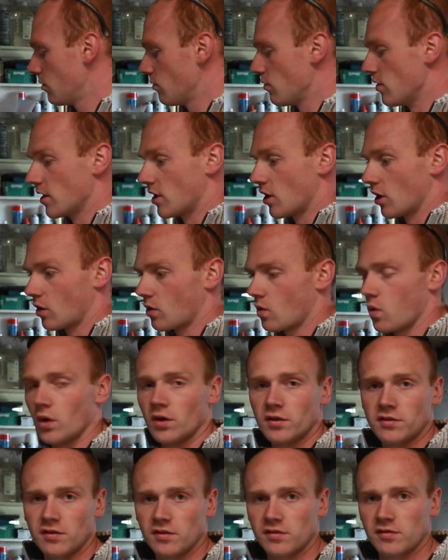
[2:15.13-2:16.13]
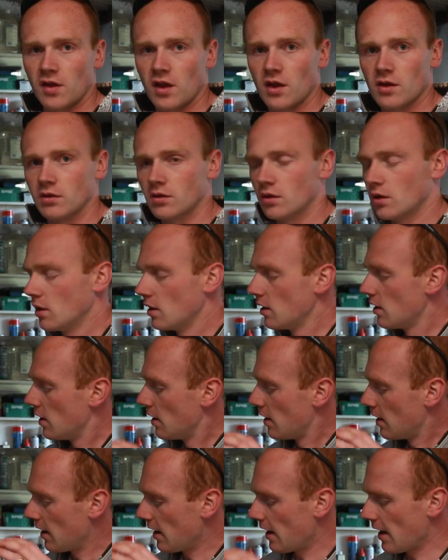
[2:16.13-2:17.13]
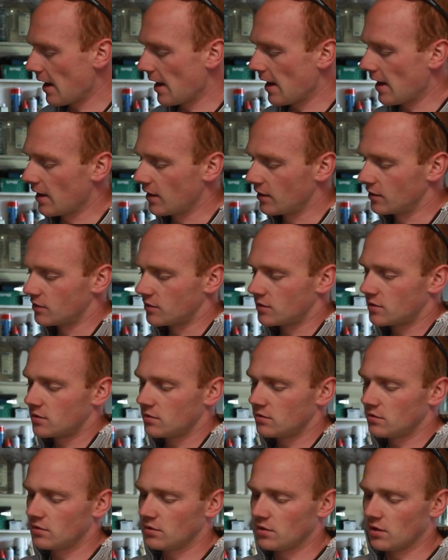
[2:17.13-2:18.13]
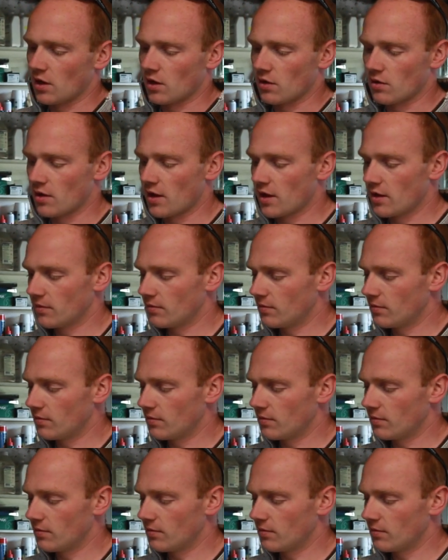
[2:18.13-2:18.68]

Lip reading: really good quality stone, and you know,